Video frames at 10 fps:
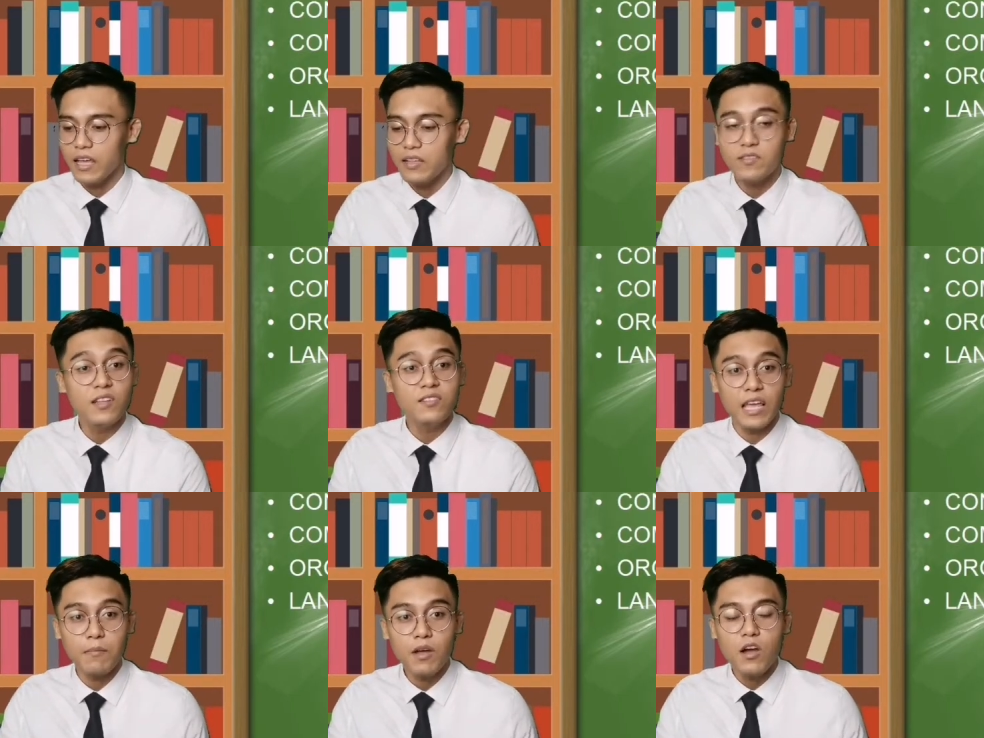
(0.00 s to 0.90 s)
It's the
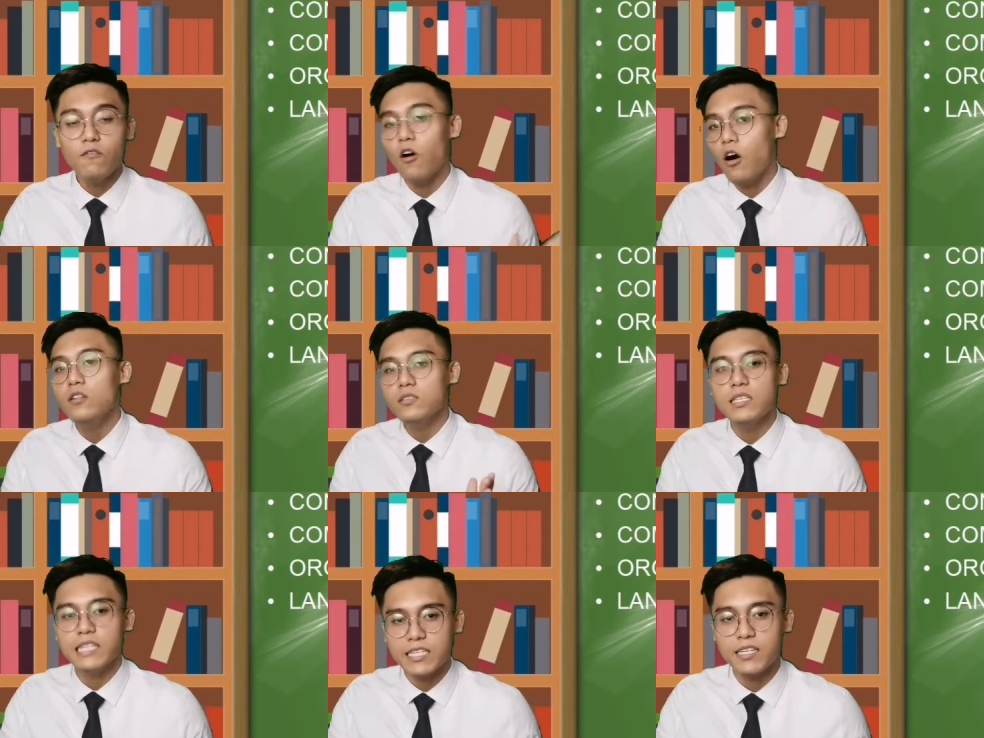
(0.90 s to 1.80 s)
same for all
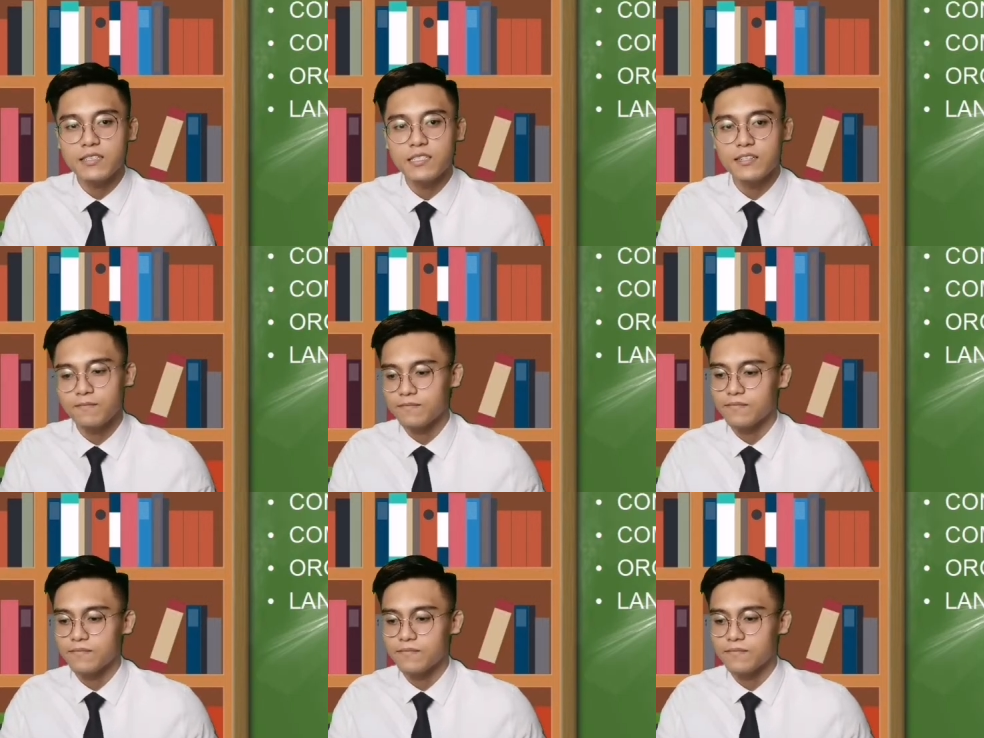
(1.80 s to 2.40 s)
3 sections.